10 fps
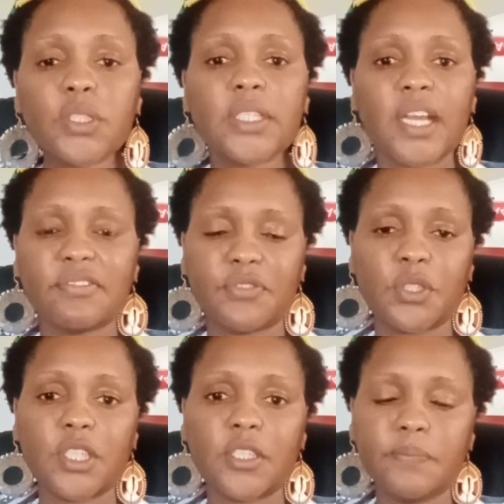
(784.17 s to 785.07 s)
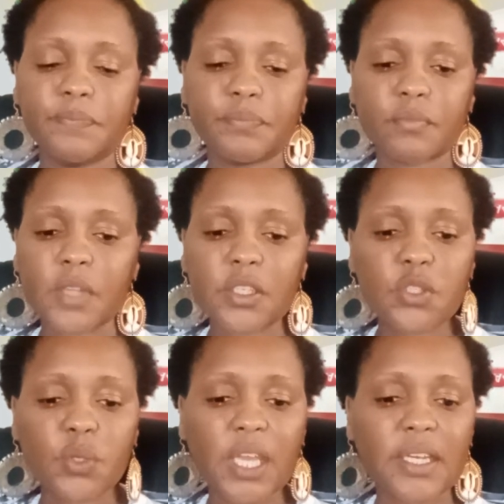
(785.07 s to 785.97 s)
good enough for her.
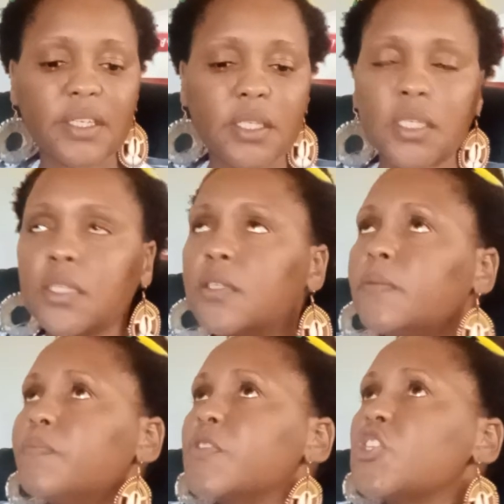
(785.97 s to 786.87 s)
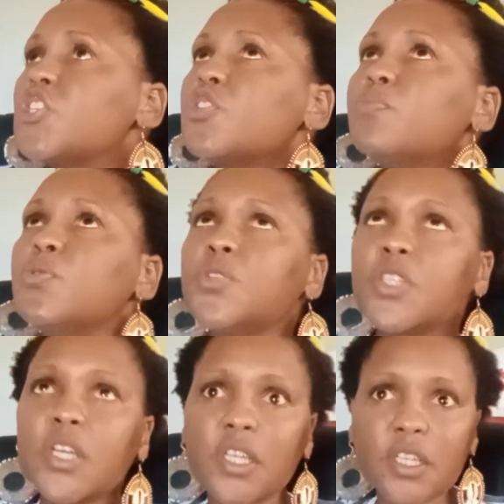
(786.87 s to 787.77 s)
You can
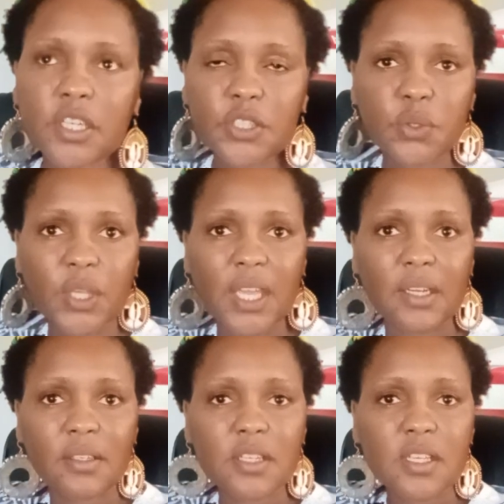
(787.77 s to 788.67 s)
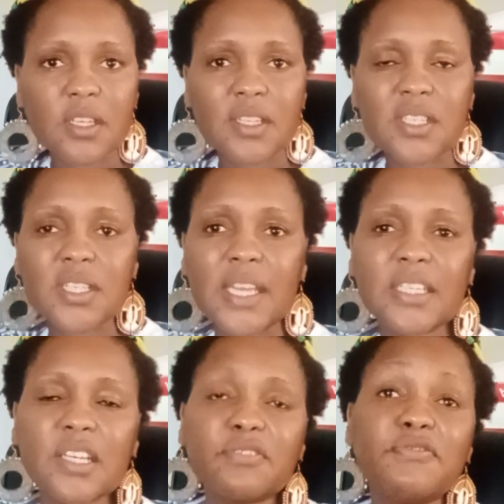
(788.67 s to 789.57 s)
schmooze her, you can
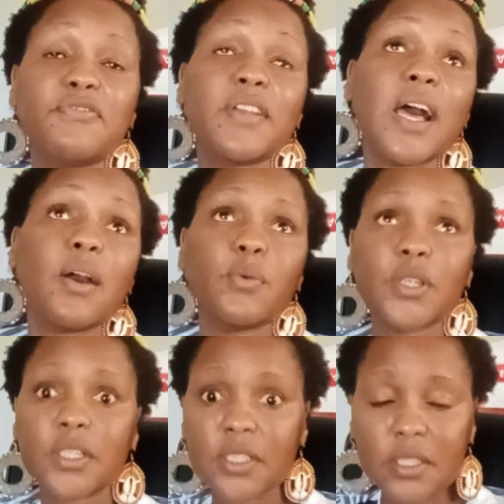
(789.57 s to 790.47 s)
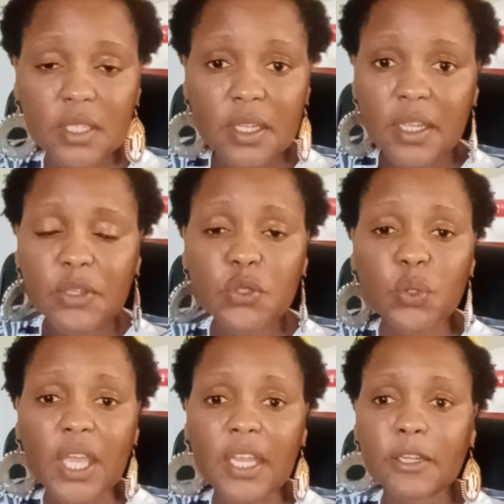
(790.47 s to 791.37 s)
send her flowers,
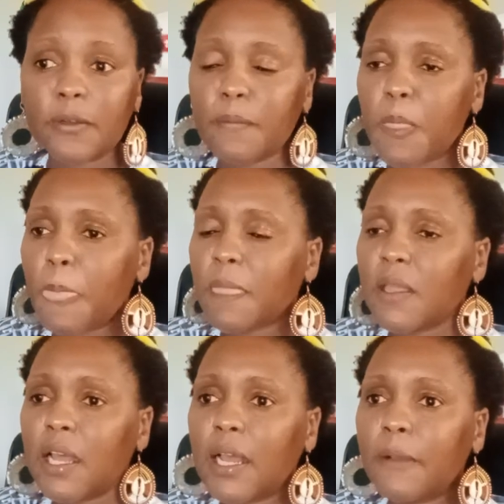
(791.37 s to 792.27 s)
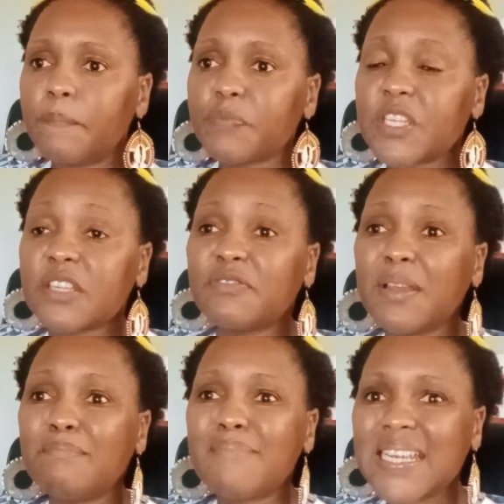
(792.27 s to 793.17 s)
you can um, give
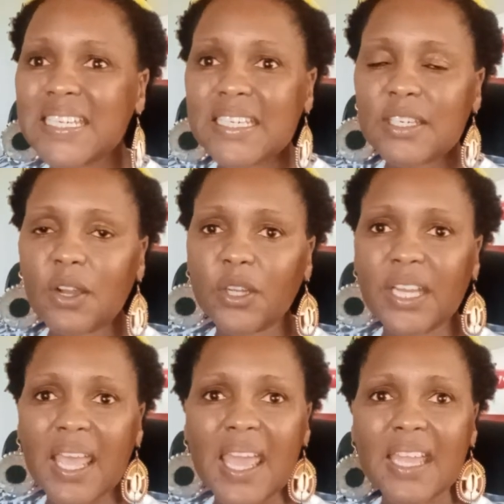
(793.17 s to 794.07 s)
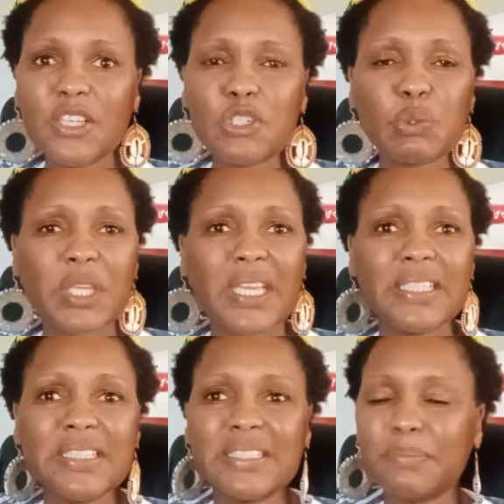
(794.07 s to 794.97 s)
her money on hand, you
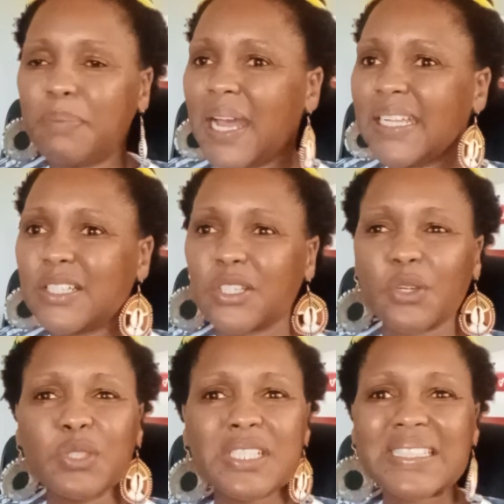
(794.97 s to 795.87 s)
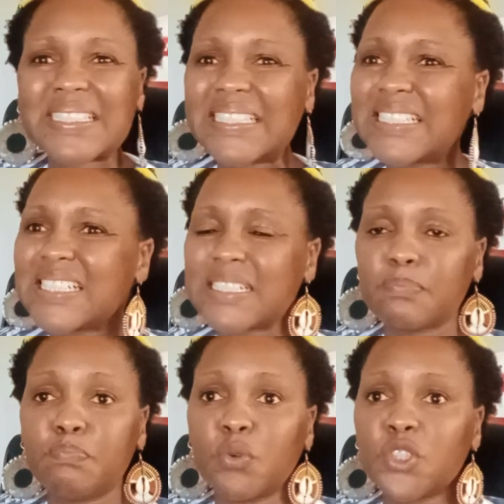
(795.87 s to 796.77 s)
can buy groceries,
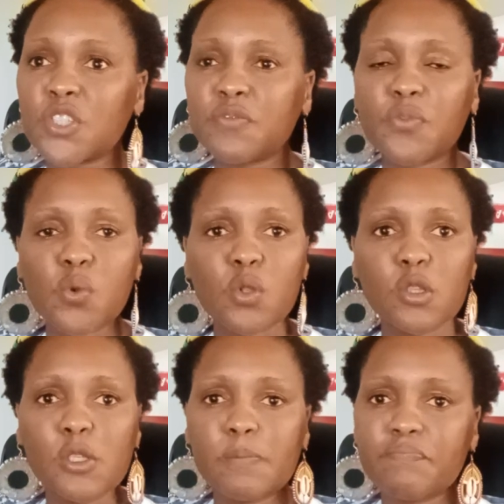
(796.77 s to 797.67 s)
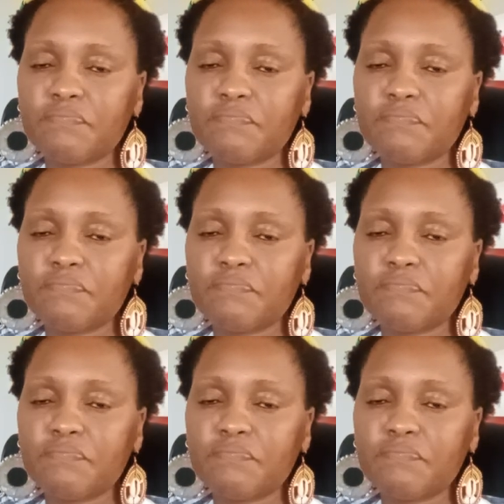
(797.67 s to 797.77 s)
boots full.